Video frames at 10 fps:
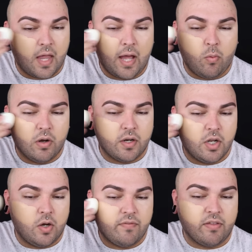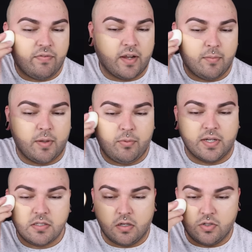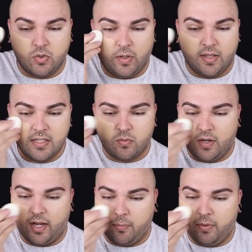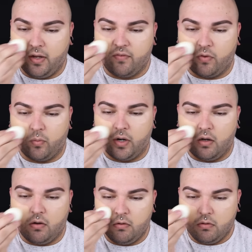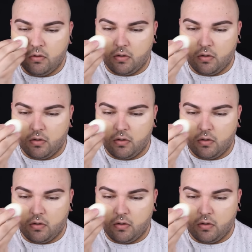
I want to know if the fucking people I saw doing this were like being for real.